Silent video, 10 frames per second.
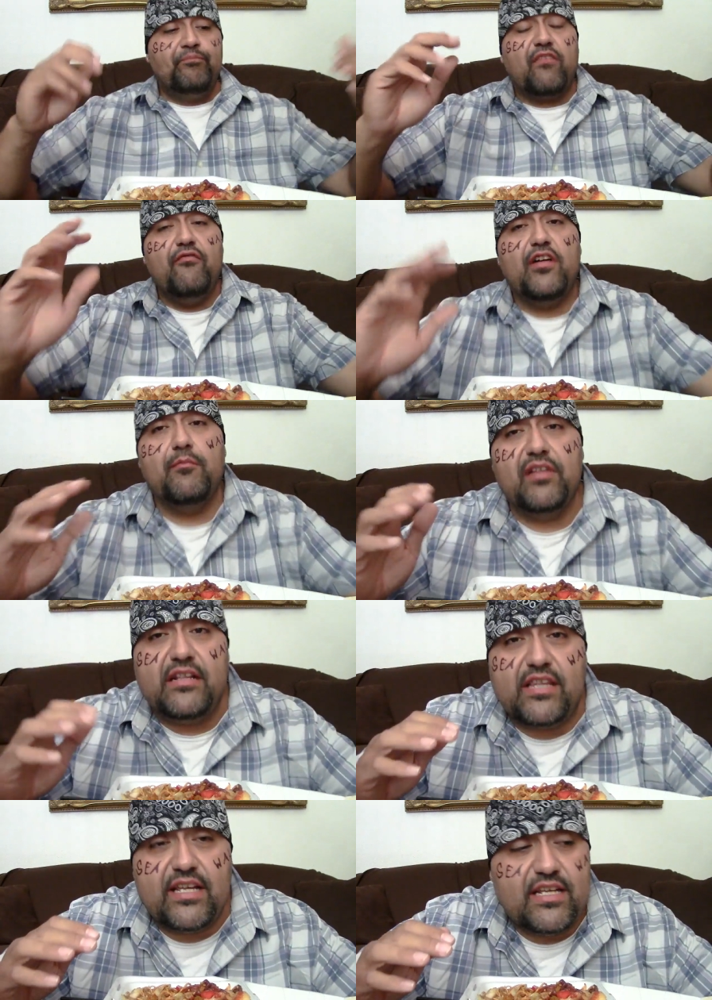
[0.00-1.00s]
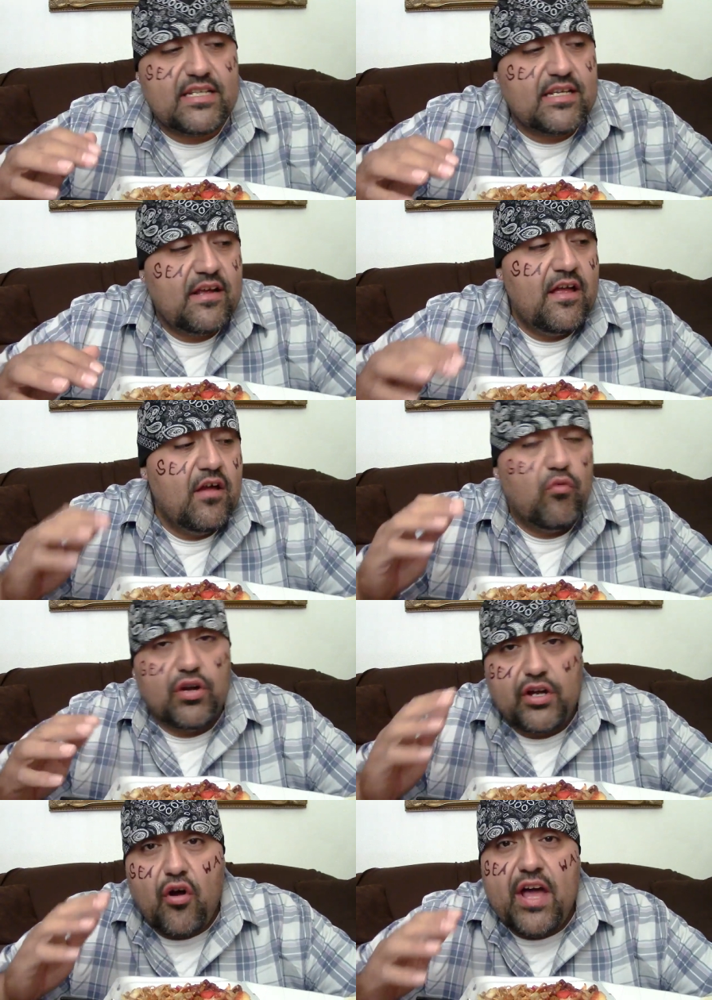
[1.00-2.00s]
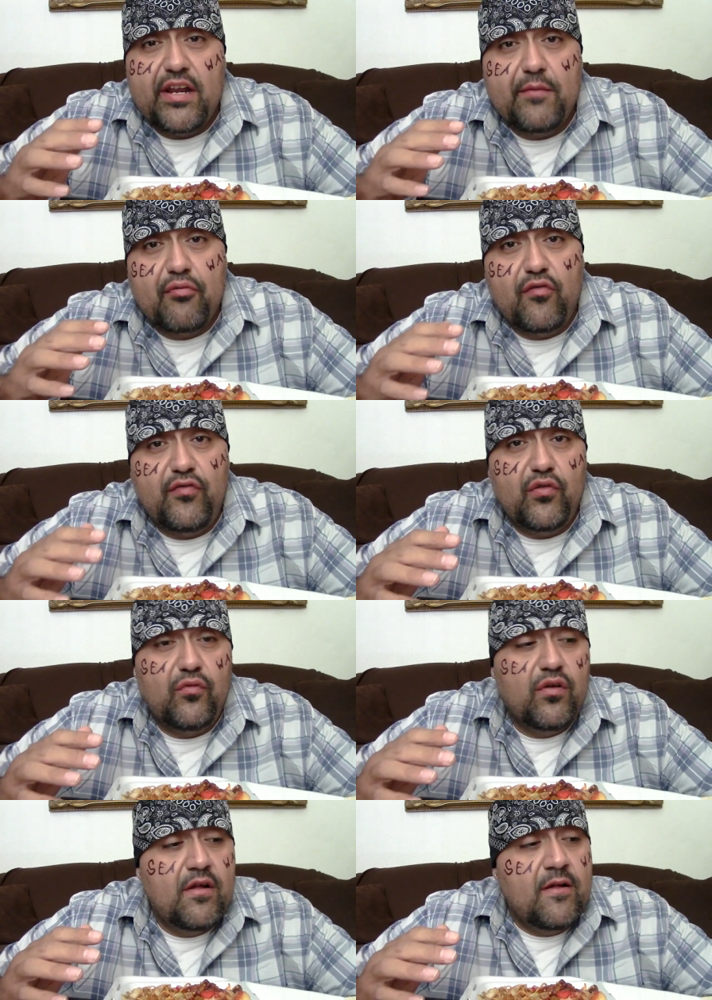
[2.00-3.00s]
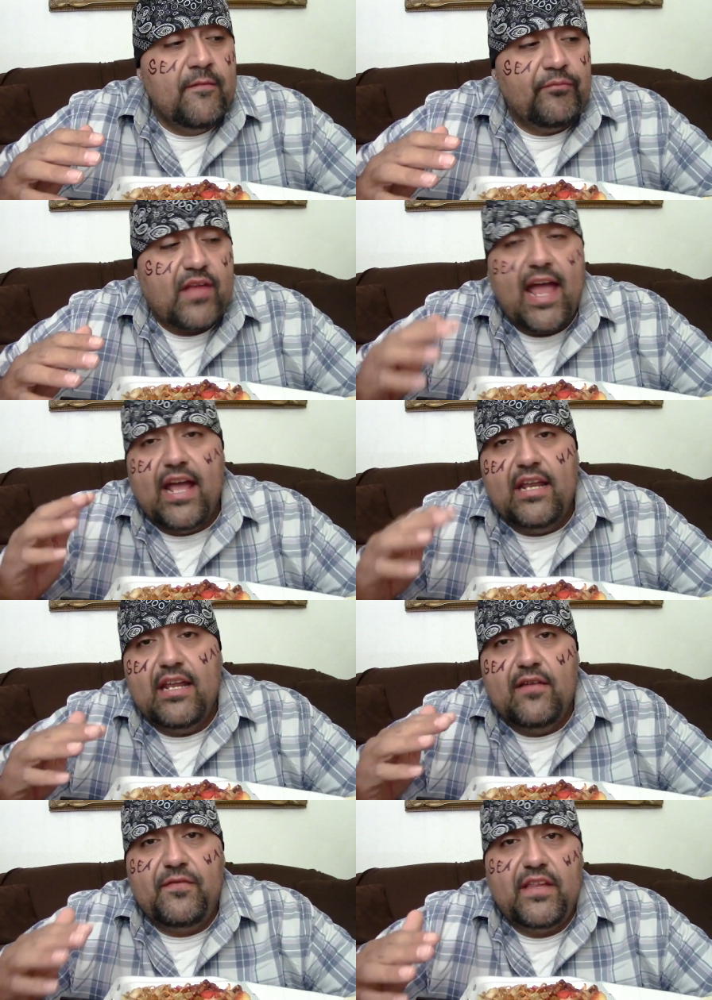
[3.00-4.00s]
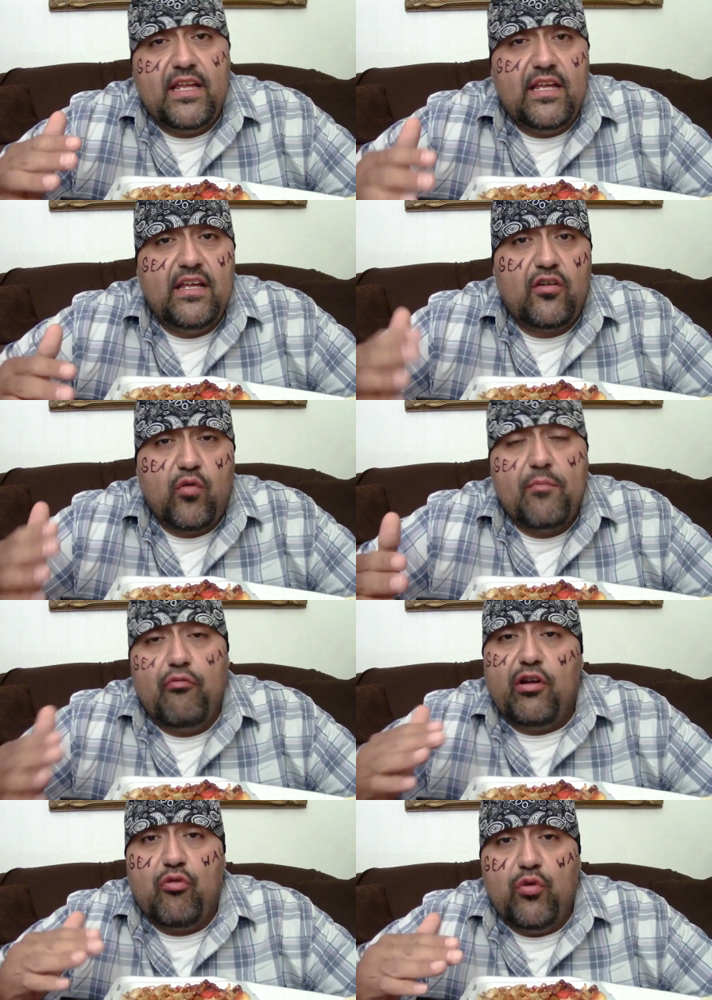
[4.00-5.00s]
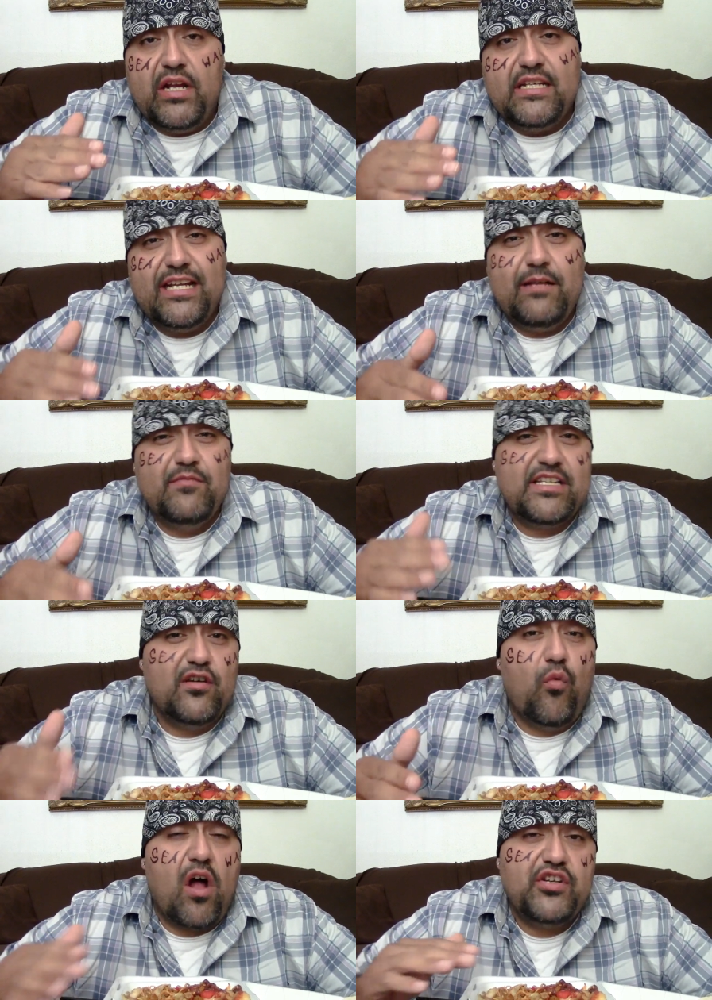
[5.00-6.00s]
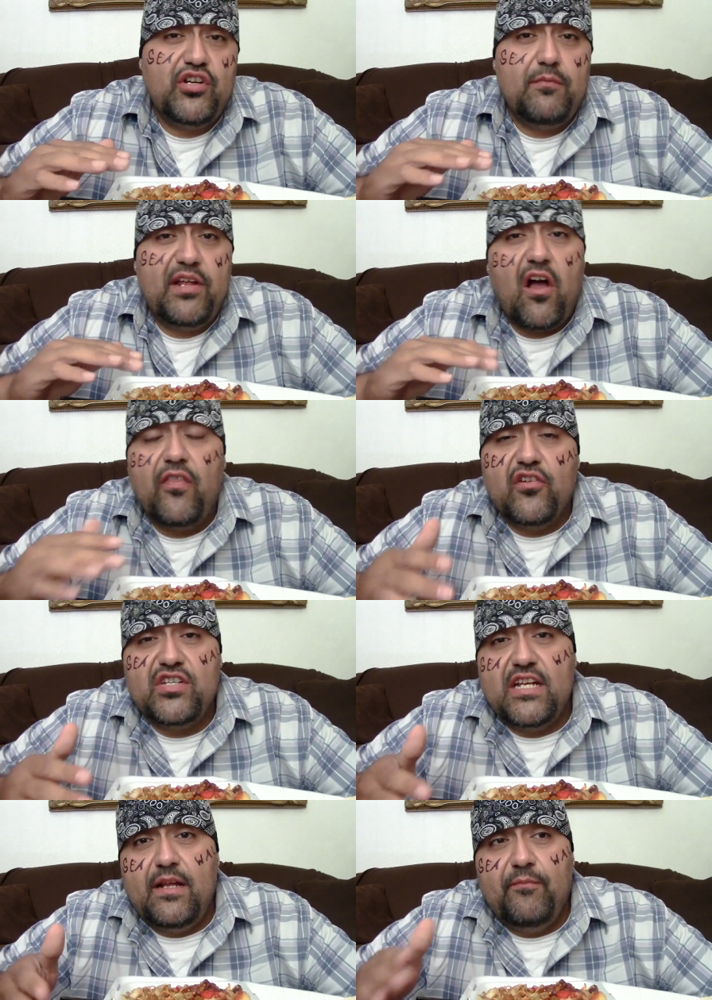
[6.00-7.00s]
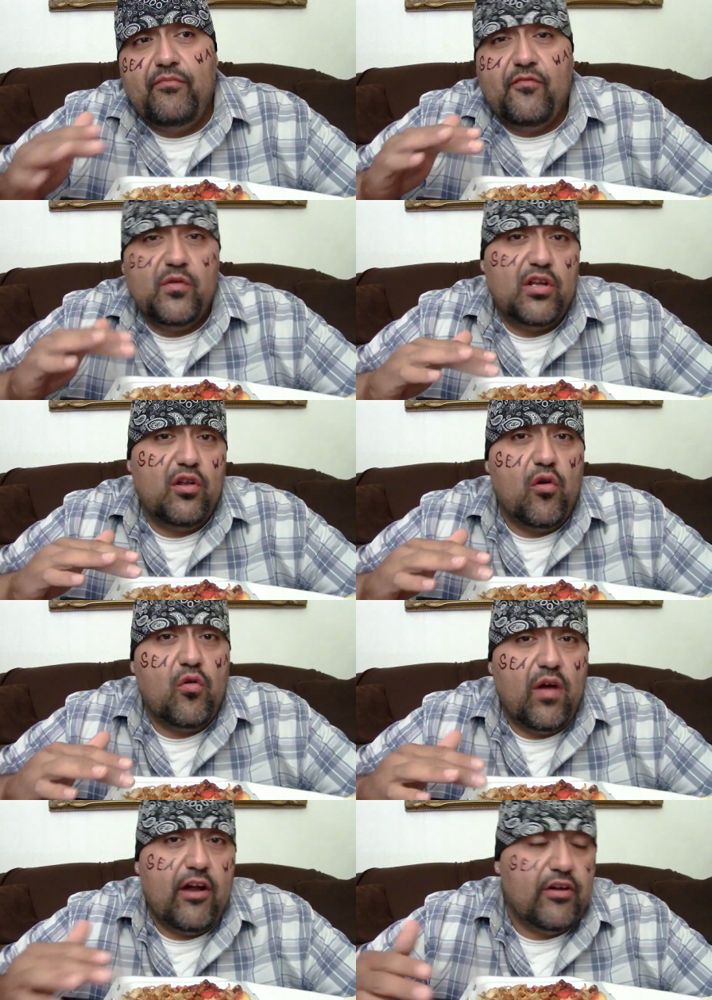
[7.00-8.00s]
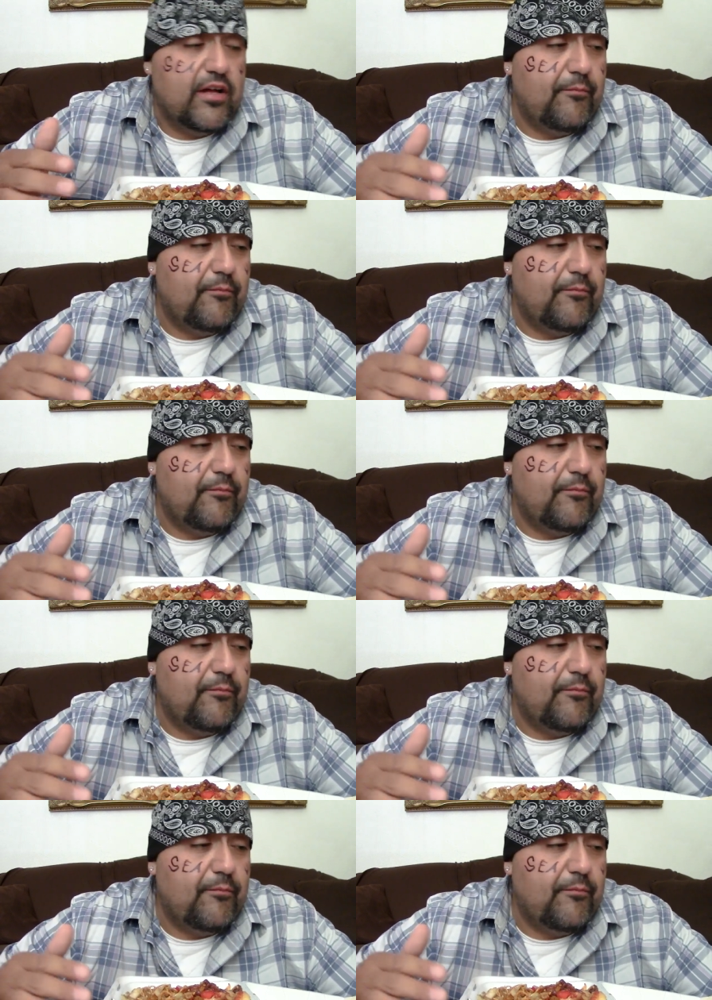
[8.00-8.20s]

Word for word: If you complete these, we're going to go ahead and approve you. And if the Crip recruiting team still wants you to be on their team for their local area,